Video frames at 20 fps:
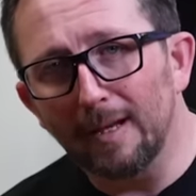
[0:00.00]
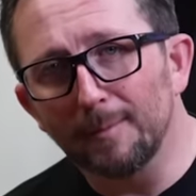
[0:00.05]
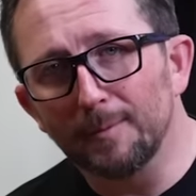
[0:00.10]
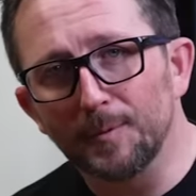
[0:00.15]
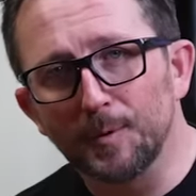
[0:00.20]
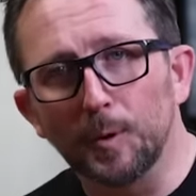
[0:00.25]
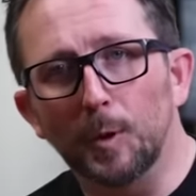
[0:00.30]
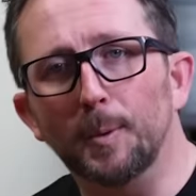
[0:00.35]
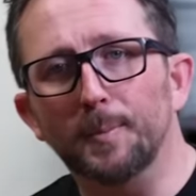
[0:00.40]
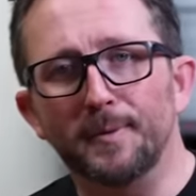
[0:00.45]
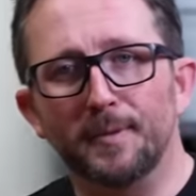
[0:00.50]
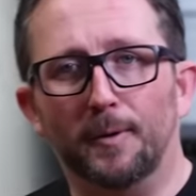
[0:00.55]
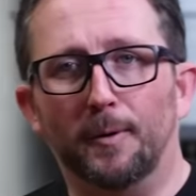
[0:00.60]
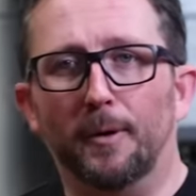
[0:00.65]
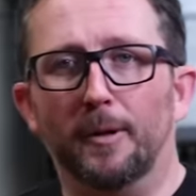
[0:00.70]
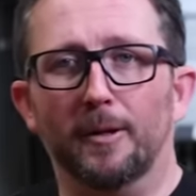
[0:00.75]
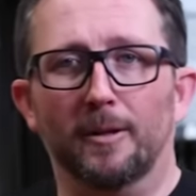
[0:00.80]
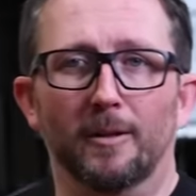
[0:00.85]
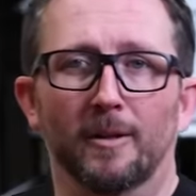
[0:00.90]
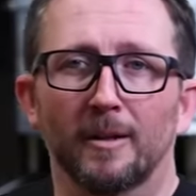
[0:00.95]
that absorbs
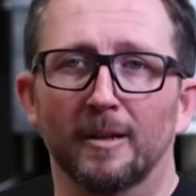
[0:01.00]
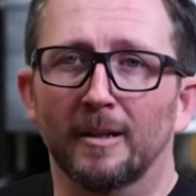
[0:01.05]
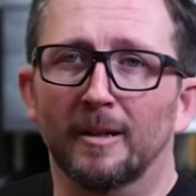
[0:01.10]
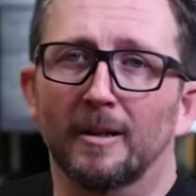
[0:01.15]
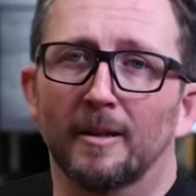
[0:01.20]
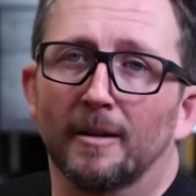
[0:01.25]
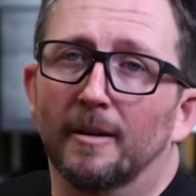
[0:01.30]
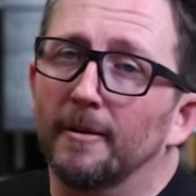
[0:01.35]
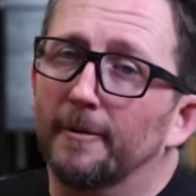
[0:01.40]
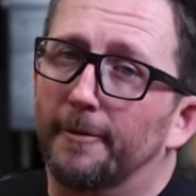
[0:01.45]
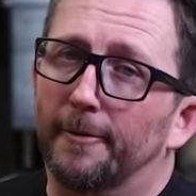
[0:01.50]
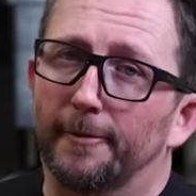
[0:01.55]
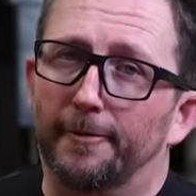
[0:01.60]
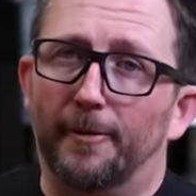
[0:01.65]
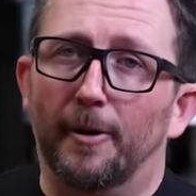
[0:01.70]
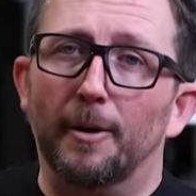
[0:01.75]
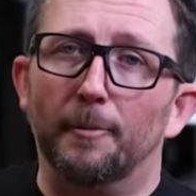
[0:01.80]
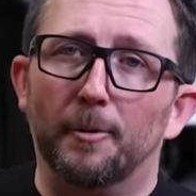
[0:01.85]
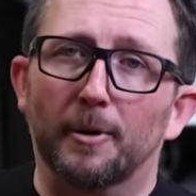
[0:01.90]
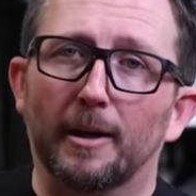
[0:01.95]
oil? For
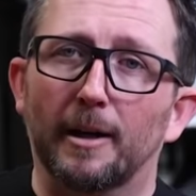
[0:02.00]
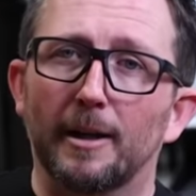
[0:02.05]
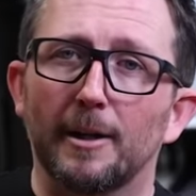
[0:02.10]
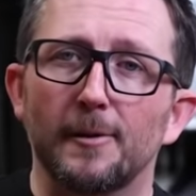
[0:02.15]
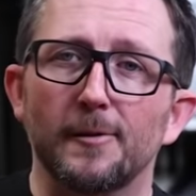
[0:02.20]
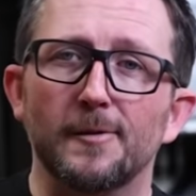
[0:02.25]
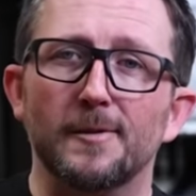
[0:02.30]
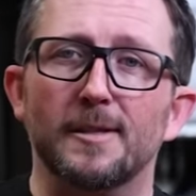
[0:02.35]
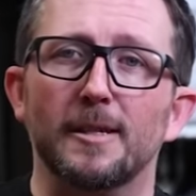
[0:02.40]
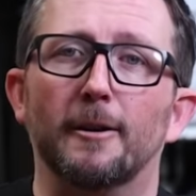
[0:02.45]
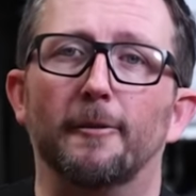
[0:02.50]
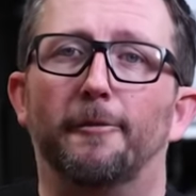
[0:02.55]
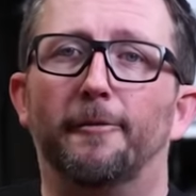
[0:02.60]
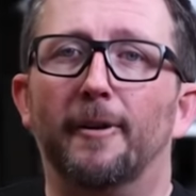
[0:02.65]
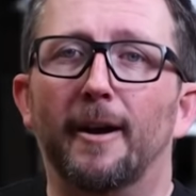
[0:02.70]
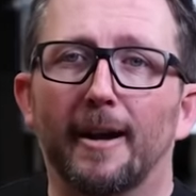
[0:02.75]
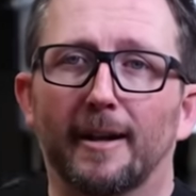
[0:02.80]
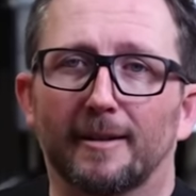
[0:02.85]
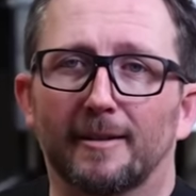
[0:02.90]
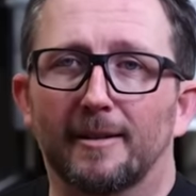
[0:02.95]
fun, we're gonna use the
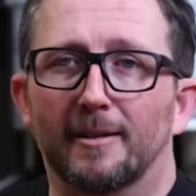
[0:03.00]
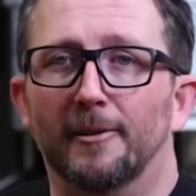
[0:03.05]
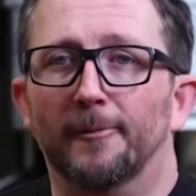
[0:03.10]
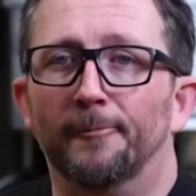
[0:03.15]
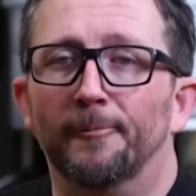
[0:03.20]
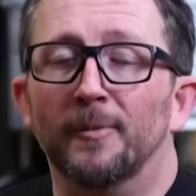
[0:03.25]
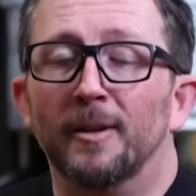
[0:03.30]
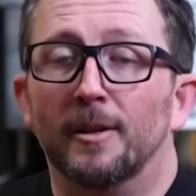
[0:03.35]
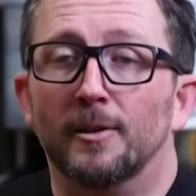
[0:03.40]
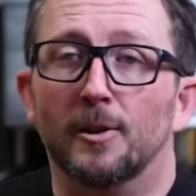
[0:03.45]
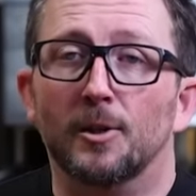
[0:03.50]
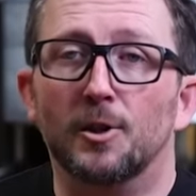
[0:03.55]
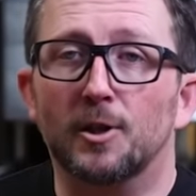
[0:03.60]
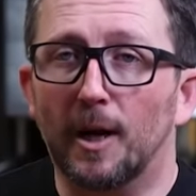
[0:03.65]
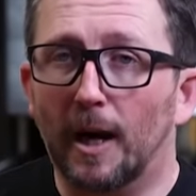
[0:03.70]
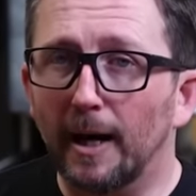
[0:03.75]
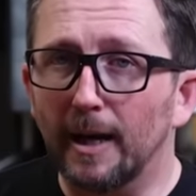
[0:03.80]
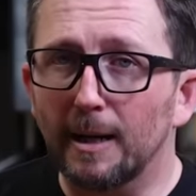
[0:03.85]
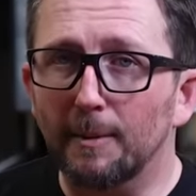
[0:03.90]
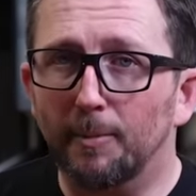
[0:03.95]
effect. The
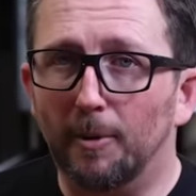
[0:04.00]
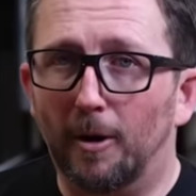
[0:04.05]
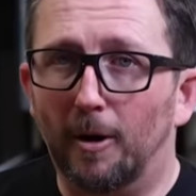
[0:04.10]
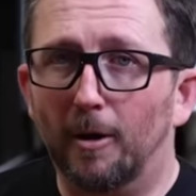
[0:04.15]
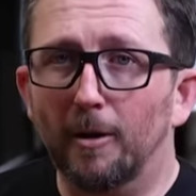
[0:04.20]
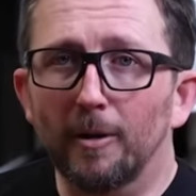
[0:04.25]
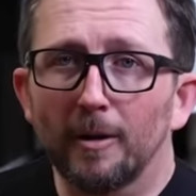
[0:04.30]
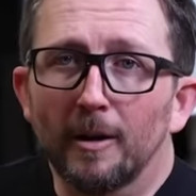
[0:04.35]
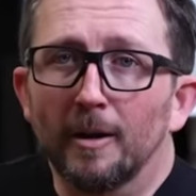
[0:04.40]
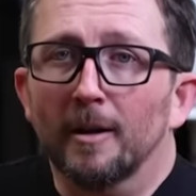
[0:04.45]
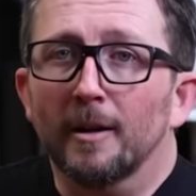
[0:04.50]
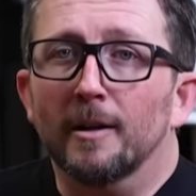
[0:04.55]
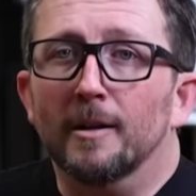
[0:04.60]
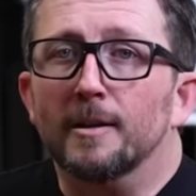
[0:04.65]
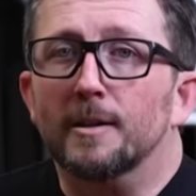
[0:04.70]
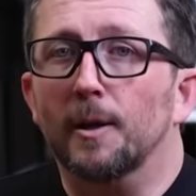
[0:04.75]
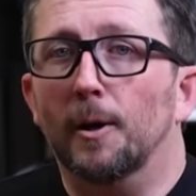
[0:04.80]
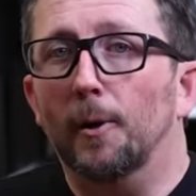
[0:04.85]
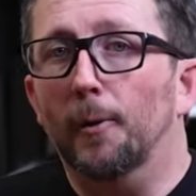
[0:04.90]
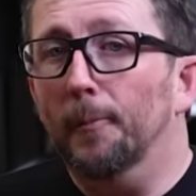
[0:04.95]
shiny ball,
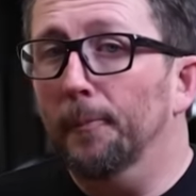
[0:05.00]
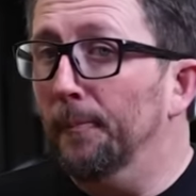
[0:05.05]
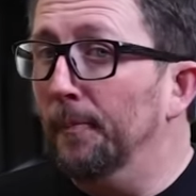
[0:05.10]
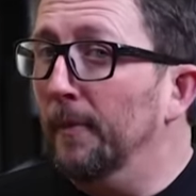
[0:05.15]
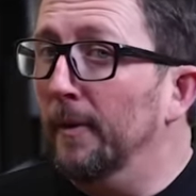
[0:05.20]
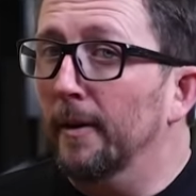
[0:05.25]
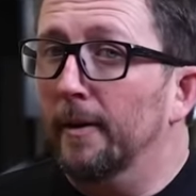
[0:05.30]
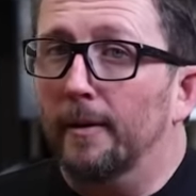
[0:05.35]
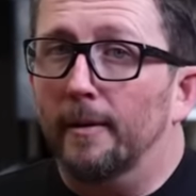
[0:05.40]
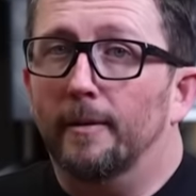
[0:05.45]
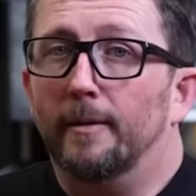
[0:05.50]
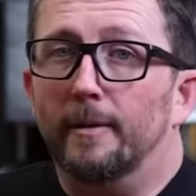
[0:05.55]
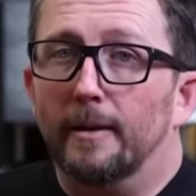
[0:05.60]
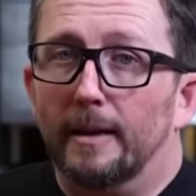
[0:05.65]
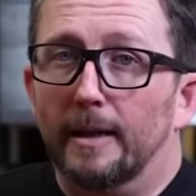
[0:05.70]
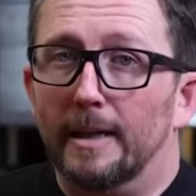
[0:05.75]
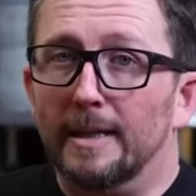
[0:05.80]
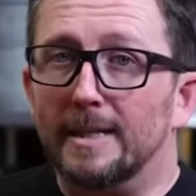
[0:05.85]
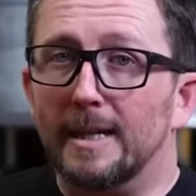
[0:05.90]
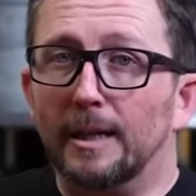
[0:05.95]
so
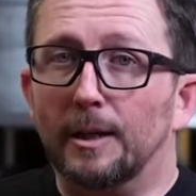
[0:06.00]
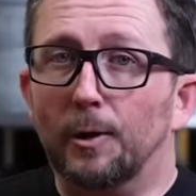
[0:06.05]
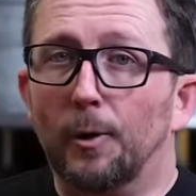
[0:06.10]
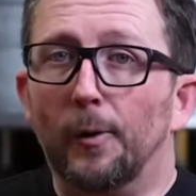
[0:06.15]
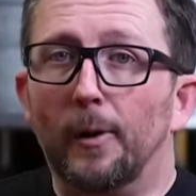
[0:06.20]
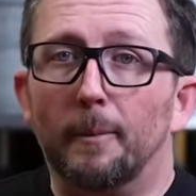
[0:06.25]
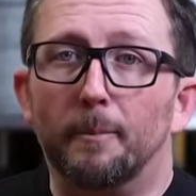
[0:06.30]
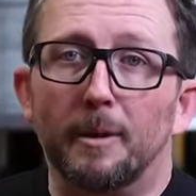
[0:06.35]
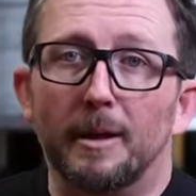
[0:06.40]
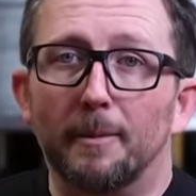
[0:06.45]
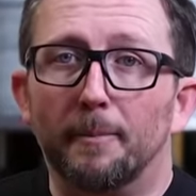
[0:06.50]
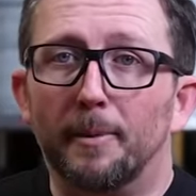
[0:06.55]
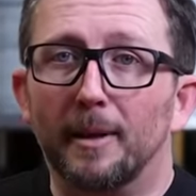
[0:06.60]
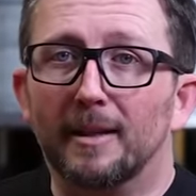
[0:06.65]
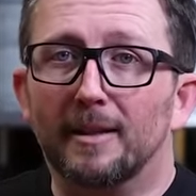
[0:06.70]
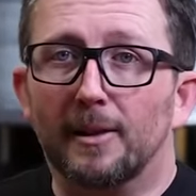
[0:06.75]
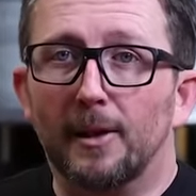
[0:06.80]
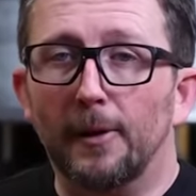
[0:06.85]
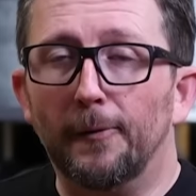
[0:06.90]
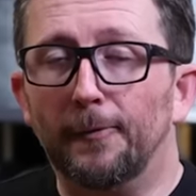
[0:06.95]
is it gonna be a
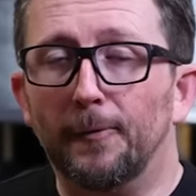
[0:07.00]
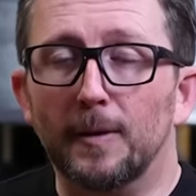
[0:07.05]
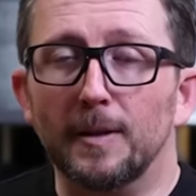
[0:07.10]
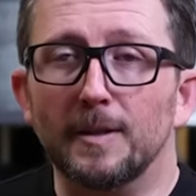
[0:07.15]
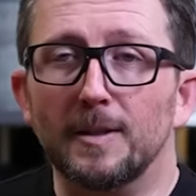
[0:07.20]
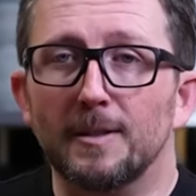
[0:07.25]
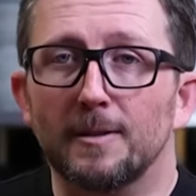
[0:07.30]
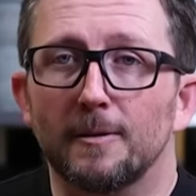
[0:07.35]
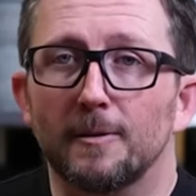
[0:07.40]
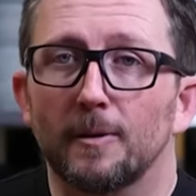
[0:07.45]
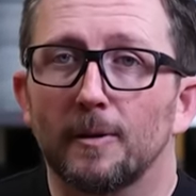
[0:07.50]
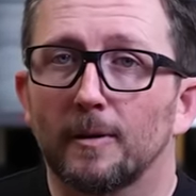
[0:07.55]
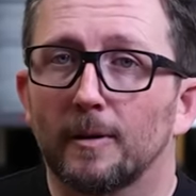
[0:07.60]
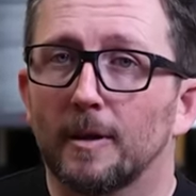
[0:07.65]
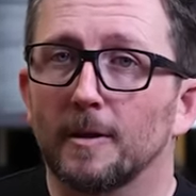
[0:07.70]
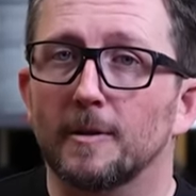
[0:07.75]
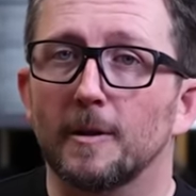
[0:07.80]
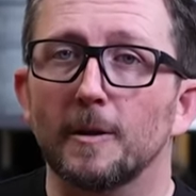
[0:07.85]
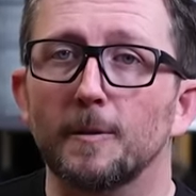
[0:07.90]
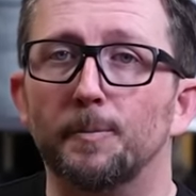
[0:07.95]
big difference?
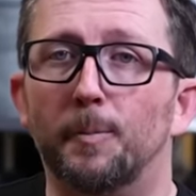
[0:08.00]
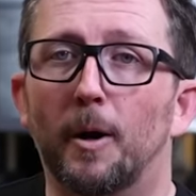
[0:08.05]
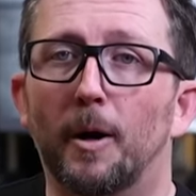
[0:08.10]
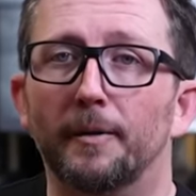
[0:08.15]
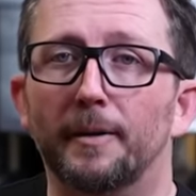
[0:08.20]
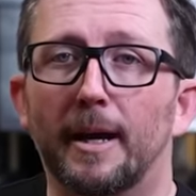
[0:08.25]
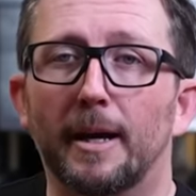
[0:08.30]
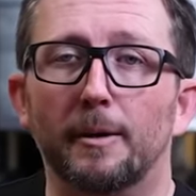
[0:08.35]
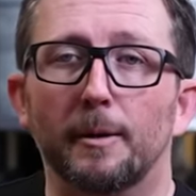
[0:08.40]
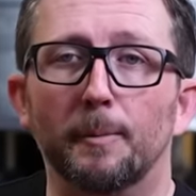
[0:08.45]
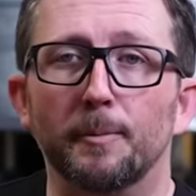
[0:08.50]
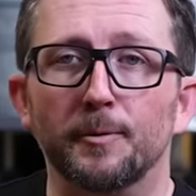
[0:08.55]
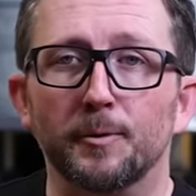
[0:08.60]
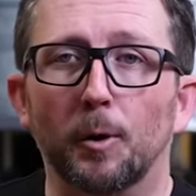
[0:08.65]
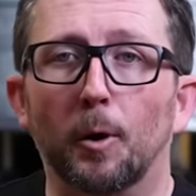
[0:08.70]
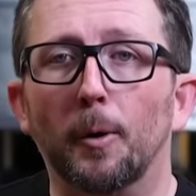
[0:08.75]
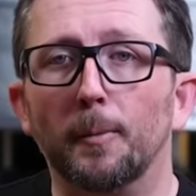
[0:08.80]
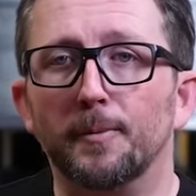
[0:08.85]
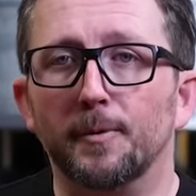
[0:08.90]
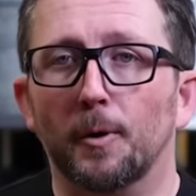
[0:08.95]
Because this ball now
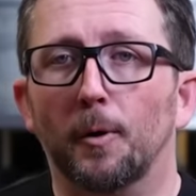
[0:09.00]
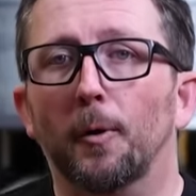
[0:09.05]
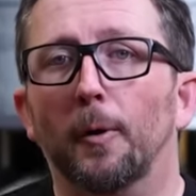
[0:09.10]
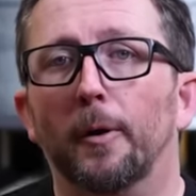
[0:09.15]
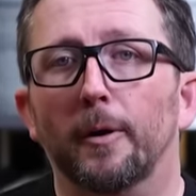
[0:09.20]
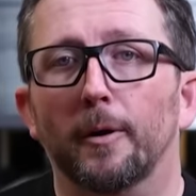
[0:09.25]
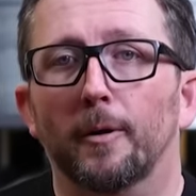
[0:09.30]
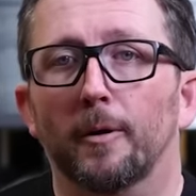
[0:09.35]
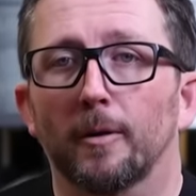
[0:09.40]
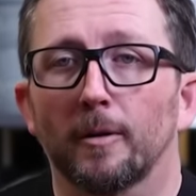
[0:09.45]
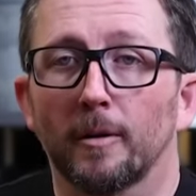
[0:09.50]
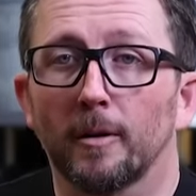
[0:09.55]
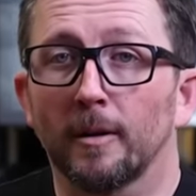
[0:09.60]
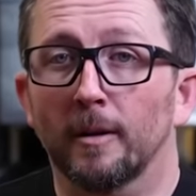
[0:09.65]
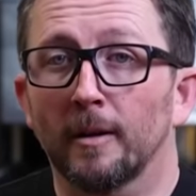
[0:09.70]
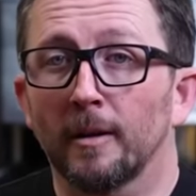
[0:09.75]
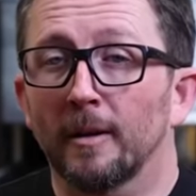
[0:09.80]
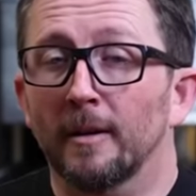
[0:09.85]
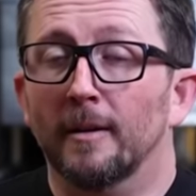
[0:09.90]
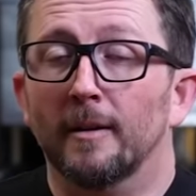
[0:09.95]
absorbs oil
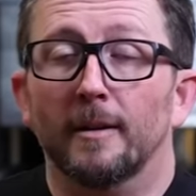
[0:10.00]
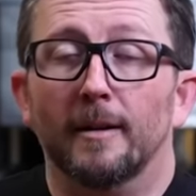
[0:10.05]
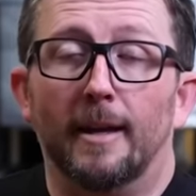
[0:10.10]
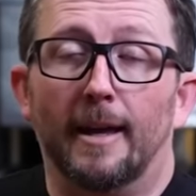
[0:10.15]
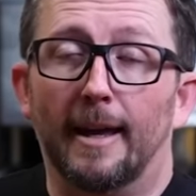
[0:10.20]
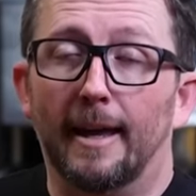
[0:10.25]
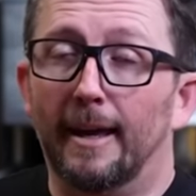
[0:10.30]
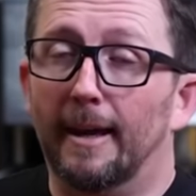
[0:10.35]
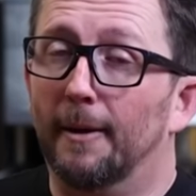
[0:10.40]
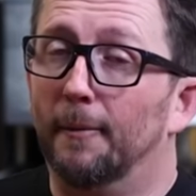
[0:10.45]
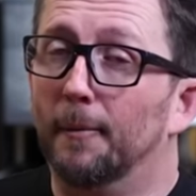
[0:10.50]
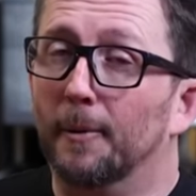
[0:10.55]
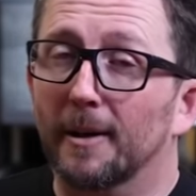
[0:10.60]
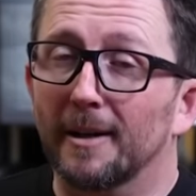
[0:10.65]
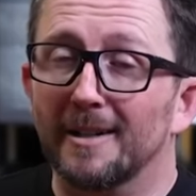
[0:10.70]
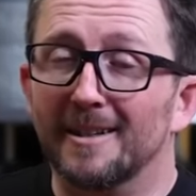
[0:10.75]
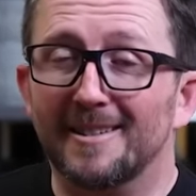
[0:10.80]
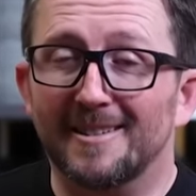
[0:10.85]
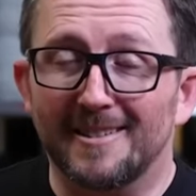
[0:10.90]
and we're gonna